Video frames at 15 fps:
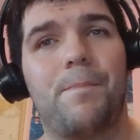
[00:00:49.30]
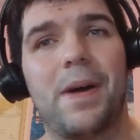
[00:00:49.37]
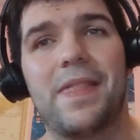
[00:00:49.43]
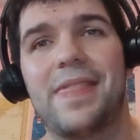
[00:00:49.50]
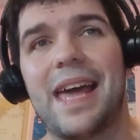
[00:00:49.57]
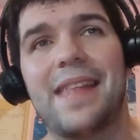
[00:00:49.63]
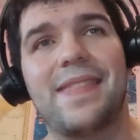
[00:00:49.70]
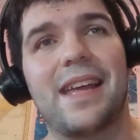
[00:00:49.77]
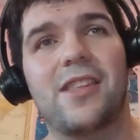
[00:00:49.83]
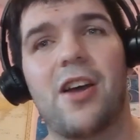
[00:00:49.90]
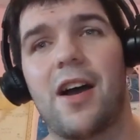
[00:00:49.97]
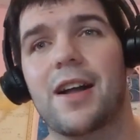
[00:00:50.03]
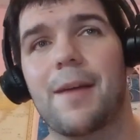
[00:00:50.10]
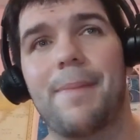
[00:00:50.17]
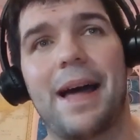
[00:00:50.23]
But then they
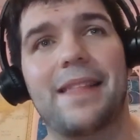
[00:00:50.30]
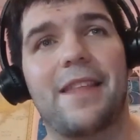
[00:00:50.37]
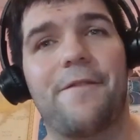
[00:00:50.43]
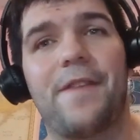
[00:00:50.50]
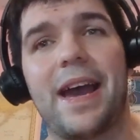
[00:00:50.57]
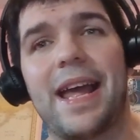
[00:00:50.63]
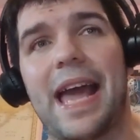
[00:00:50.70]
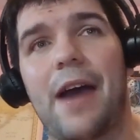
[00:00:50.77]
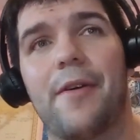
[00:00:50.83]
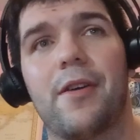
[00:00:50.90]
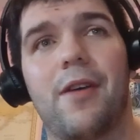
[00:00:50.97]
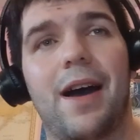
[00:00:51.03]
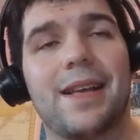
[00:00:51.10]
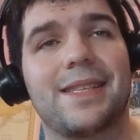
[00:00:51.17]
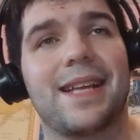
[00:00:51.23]
talk about the fight, how
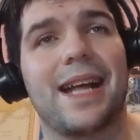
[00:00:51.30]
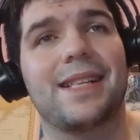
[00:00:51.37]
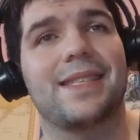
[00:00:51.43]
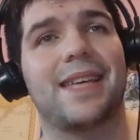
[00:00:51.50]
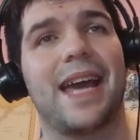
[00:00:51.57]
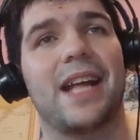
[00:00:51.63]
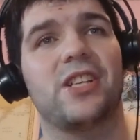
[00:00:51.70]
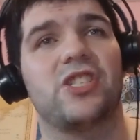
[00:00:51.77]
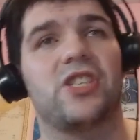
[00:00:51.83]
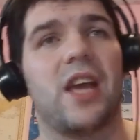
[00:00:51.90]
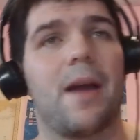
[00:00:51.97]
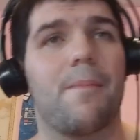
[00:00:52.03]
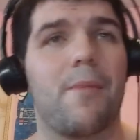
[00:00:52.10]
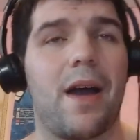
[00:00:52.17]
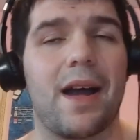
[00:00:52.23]
he lost against Ken
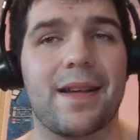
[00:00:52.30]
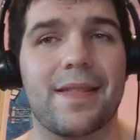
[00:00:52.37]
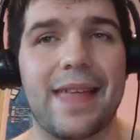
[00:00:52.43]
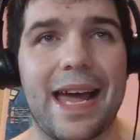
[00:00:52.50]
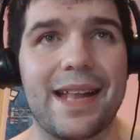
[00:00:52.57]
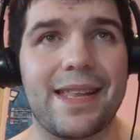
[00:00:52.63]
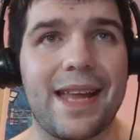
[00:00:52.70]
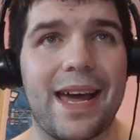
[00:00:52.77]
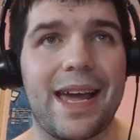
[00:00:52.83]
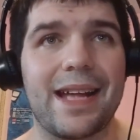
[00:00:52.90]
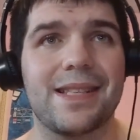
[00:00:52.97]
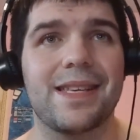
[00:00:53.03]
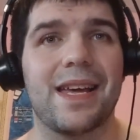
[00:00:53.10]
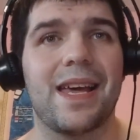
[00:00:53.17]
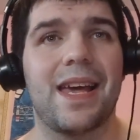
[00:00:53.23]
Shamrock that
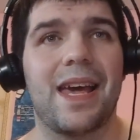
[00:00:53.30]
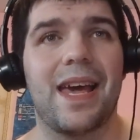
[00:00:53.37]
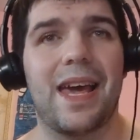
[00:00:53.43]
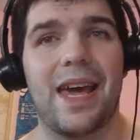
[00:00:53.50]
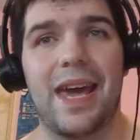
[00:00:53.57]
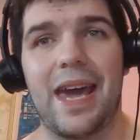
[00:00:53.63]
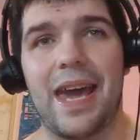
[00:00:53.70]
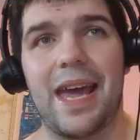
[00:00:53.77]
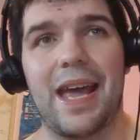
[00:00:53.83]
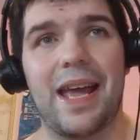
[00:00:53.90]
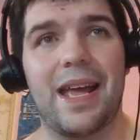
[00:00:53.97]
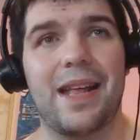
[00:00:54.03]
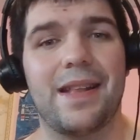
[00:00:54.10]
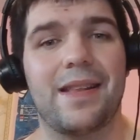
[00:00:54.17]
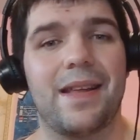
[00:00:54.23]
night.
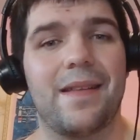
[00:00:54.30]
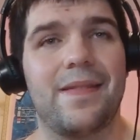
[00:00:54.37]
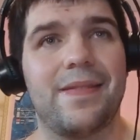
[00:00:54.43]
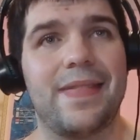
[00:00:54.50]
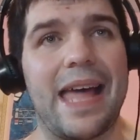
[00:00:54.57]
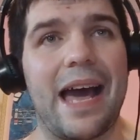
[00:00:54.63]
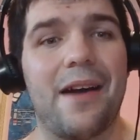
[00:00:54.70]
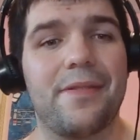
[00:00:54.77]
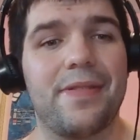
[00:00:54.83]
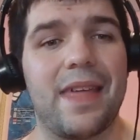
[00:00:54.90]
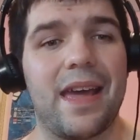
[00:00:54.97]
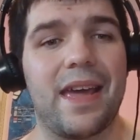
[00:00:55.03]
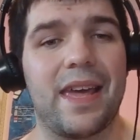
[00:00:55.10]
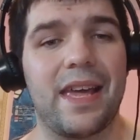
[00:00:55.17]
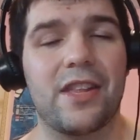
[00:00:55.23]
And now
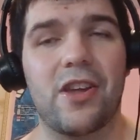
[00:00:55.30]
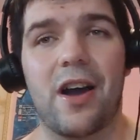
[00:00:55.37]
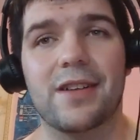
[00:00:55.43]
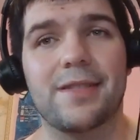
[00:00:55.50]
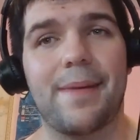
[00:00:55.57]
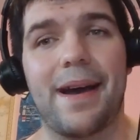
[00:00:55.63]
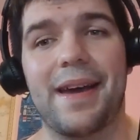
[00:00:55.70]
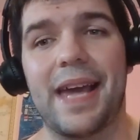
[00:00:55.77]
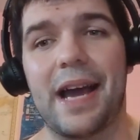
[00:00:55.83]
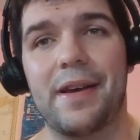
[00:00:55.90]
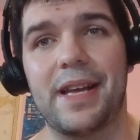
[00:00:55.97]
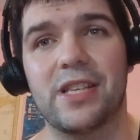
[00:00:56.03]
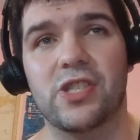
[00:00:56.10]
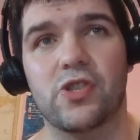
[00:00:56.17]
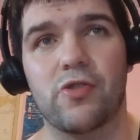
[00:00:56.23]
that he talks about
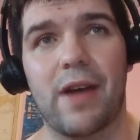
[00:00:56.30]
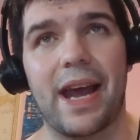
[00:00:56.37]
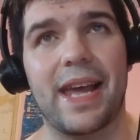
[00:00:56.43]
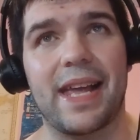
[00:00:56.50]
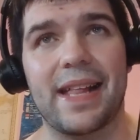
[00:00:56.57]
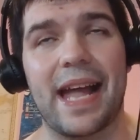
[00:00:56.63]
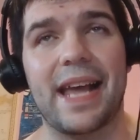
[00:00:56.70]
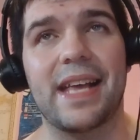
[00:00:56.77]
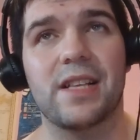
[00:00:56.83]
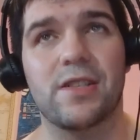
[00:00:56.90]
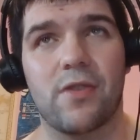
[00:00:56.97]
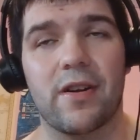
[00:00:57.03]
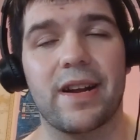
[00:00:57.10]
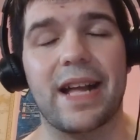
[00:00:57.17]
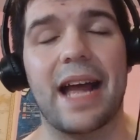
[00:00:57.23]
how he's trying, he,
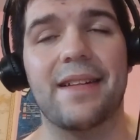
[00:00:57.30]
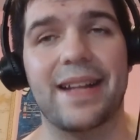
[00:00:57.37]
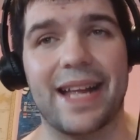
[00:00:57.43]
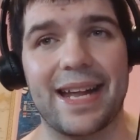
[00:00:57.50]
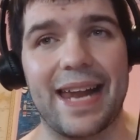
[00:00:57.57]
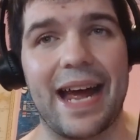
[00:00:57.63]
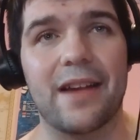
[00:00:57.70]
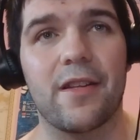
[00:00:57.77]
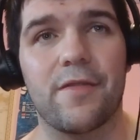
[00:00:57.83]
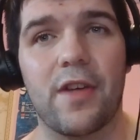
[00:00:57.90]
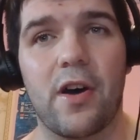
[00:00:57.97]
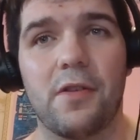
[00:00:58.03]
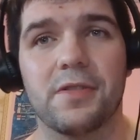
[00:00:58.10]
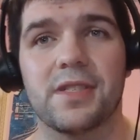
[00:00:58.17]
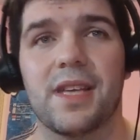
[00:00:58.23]
he's learning how to get out
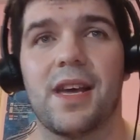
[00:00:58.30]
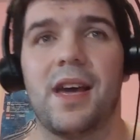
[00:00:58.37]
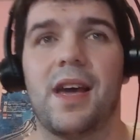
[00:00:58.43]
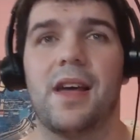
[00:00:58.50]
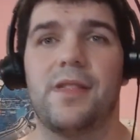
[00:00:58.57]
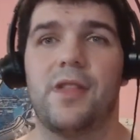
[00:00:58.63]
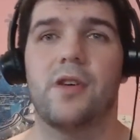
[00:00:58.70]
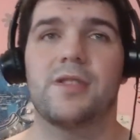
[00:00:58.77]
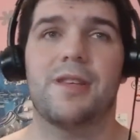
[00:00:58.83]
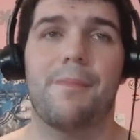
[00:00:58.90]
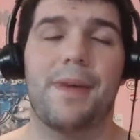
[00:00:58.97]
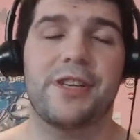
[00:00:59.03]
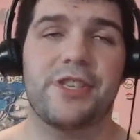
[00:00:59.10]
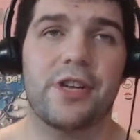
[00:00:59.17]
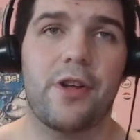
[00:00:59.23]
of those those
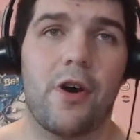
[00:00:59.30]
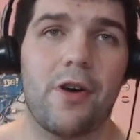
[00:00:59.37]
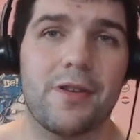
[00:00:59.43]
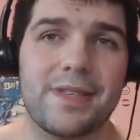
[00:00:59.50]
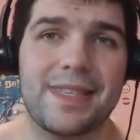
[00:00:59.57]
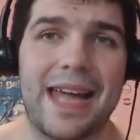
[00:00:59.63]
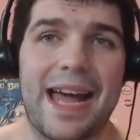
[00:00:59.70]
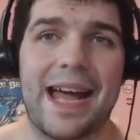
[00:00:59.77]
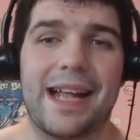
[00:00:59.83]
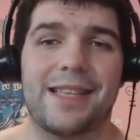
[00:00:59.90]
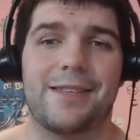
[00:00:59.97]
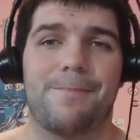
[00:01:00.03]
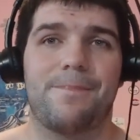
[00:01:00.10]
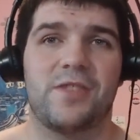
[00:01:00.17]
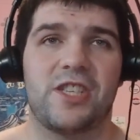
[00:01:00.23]
submission holds
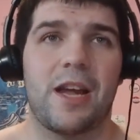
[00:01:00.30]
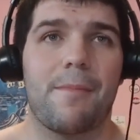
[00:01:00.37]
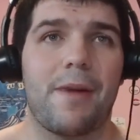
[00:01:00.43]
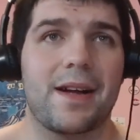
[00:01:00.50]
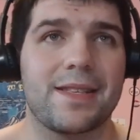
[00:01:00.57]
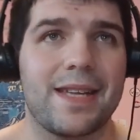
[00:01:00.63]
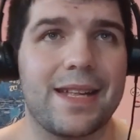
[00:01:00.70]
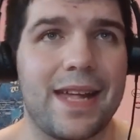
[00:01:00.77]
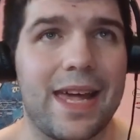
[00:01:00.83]
that Shamrock